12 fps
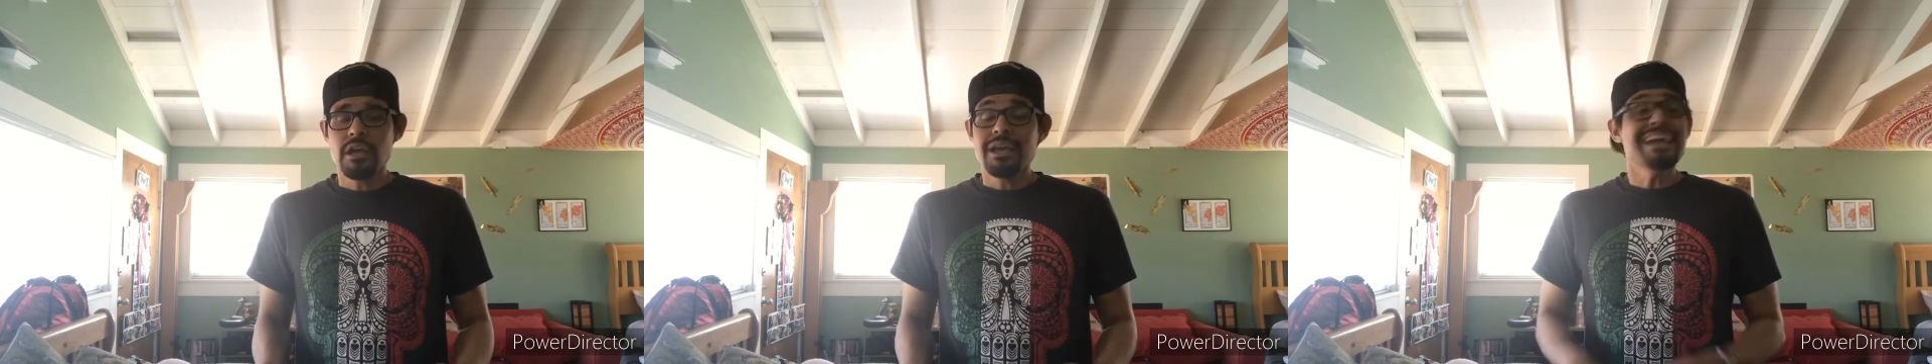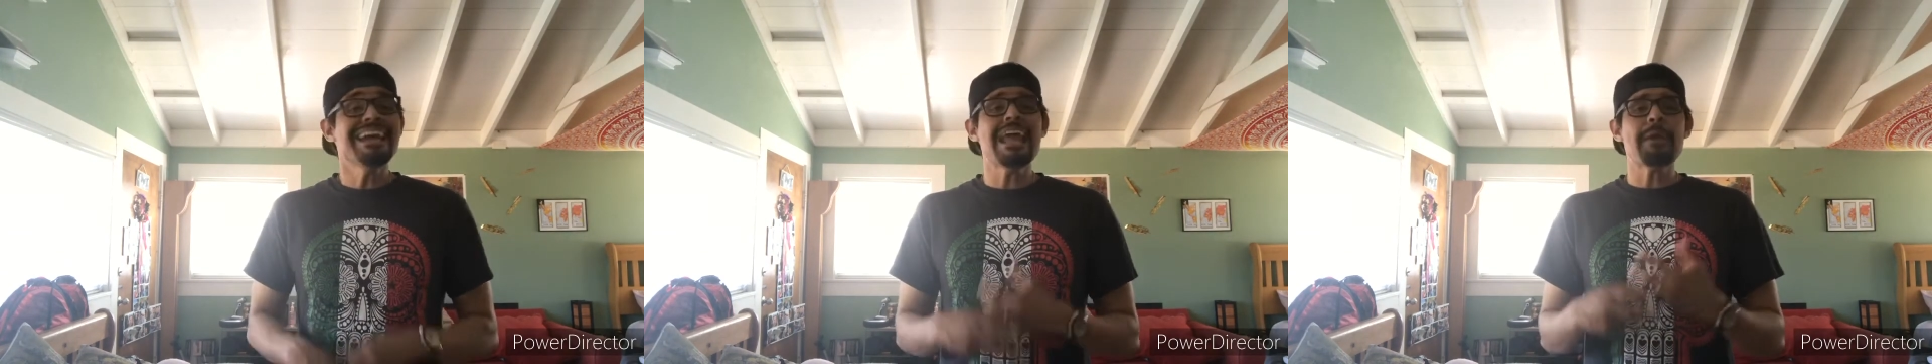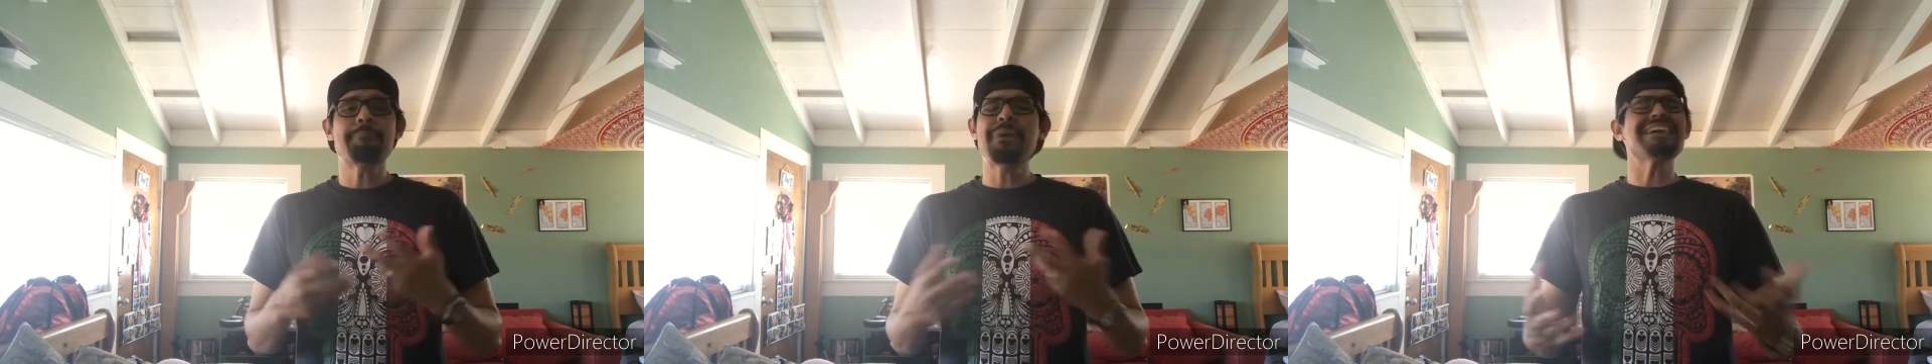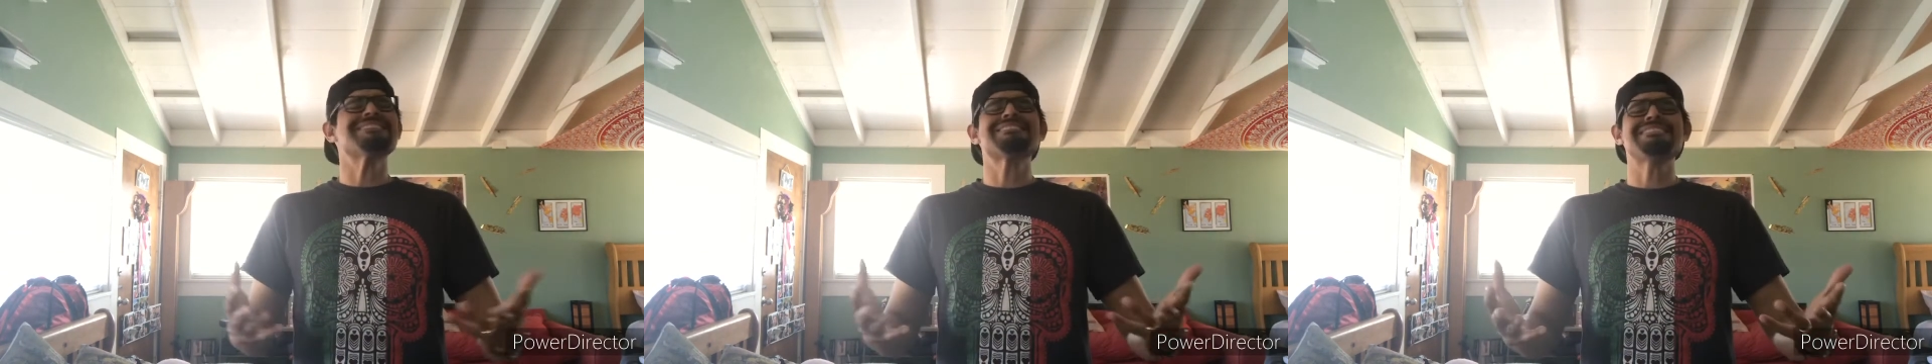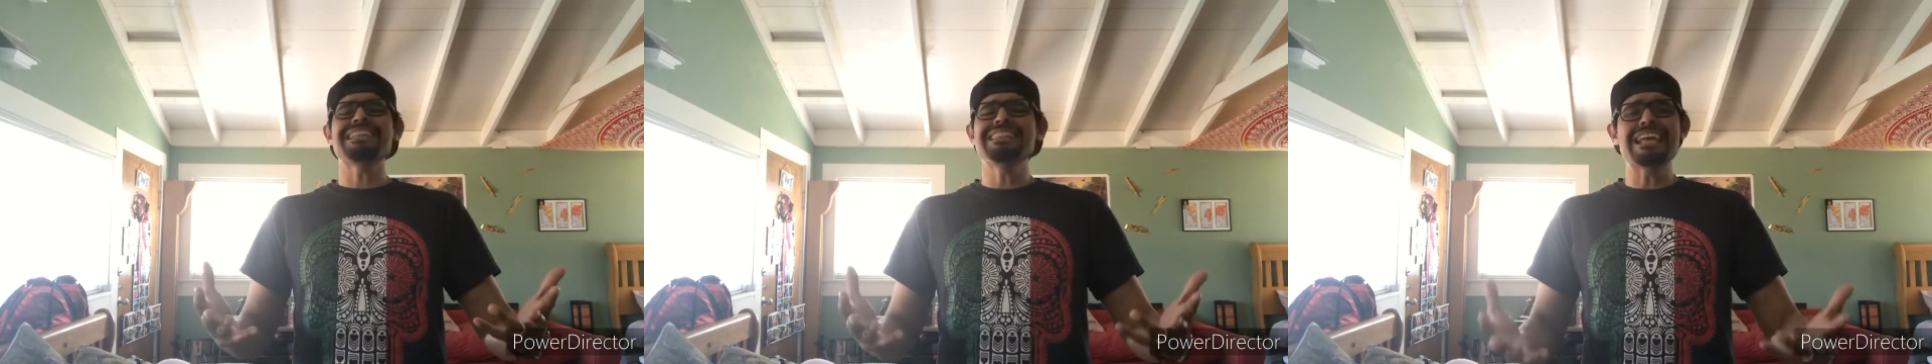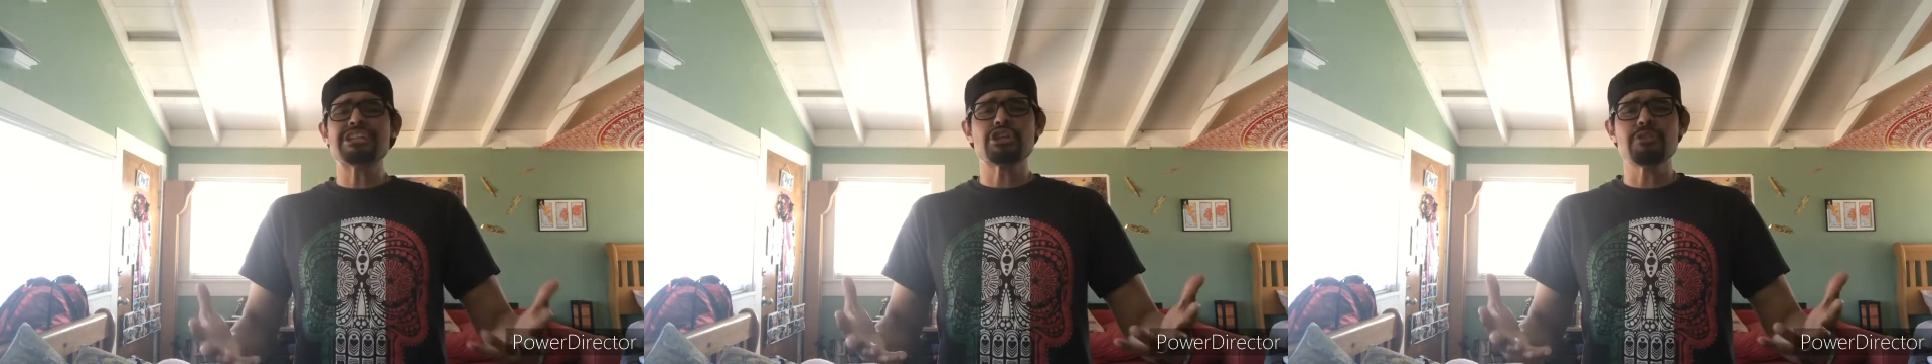in a
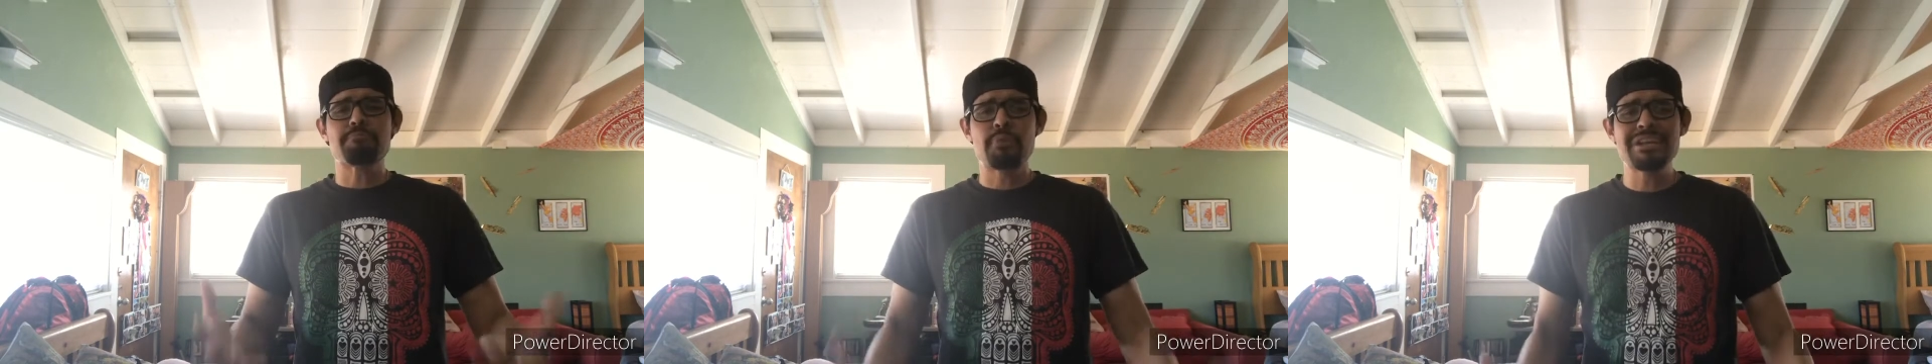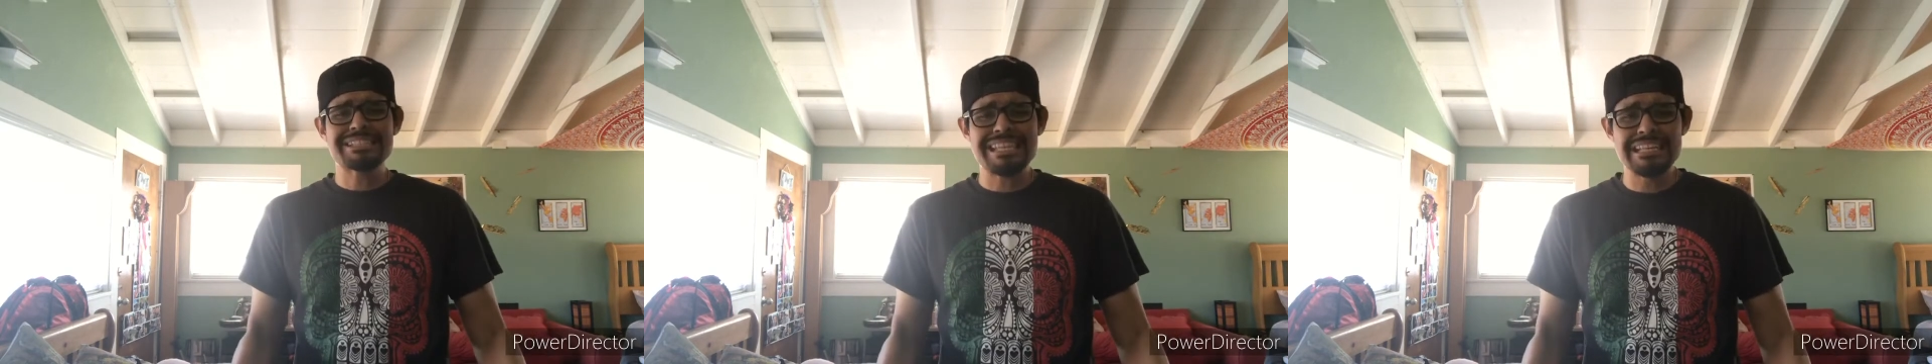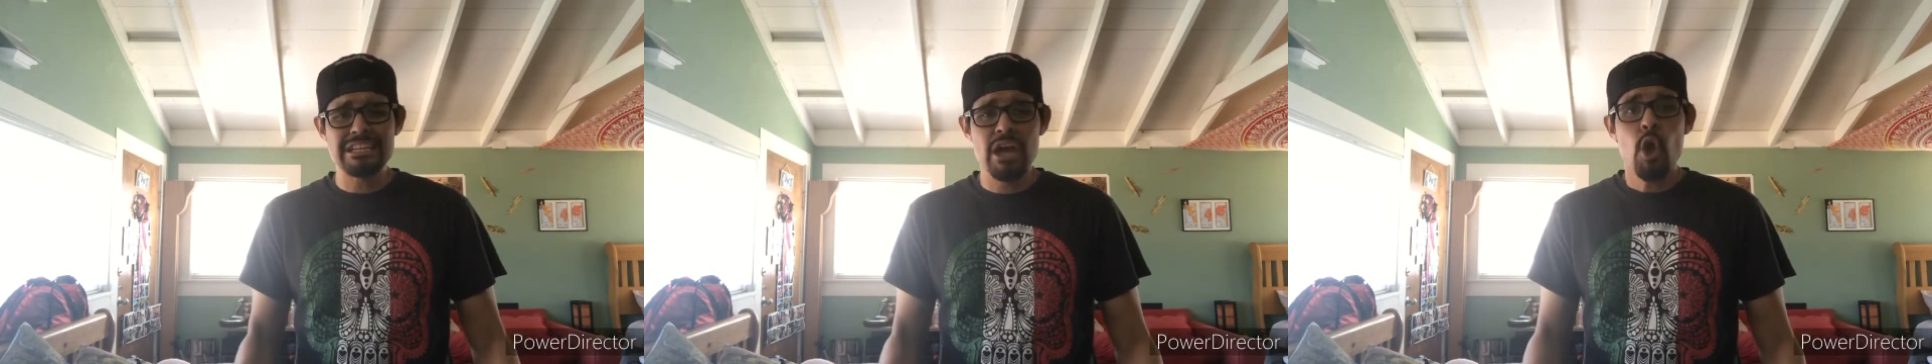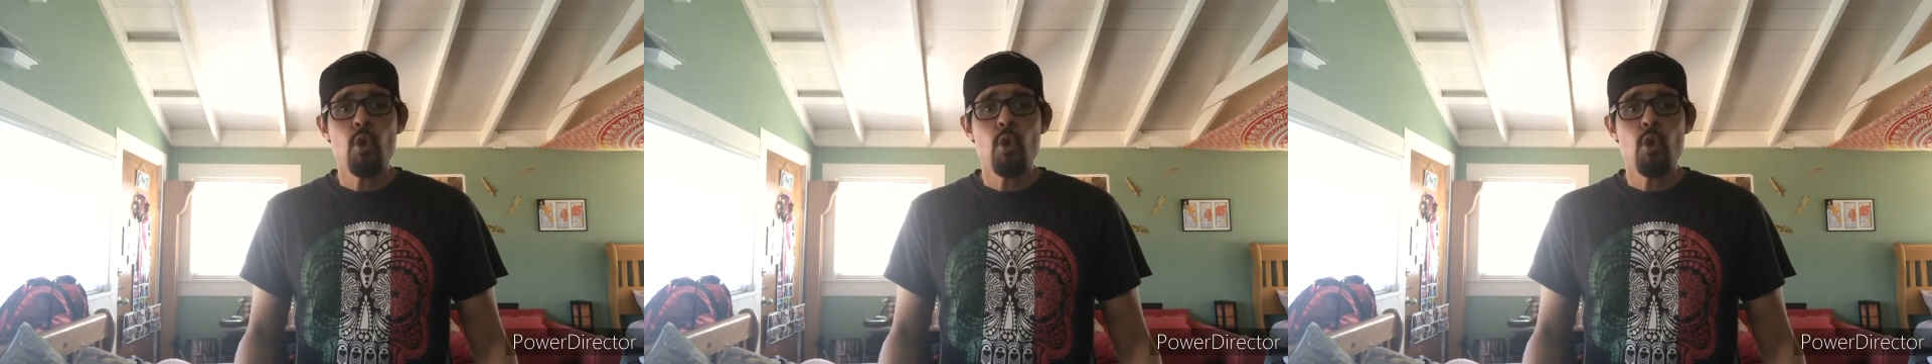pestilential prison